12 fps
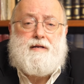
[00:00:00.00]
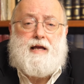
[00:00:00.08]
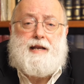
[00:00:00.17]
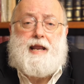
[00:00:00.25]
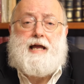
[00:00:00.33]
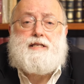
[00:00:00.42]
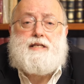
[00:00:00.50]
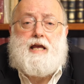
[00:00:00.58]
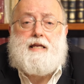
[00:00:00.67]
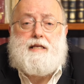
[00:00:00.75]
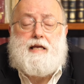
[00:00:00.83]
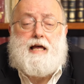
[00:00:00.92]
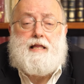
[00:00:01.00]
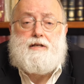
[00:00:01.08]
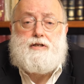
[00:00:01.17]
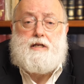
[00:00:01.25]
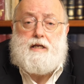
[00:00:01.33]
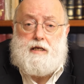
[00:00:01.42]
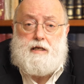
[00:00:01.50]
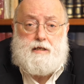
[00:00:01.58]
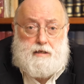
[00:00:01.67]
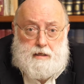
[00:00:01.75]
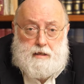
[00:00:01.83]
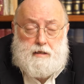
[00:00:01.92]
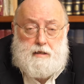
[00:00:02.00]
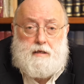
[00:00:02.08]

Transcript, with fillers: a Nazi ideology is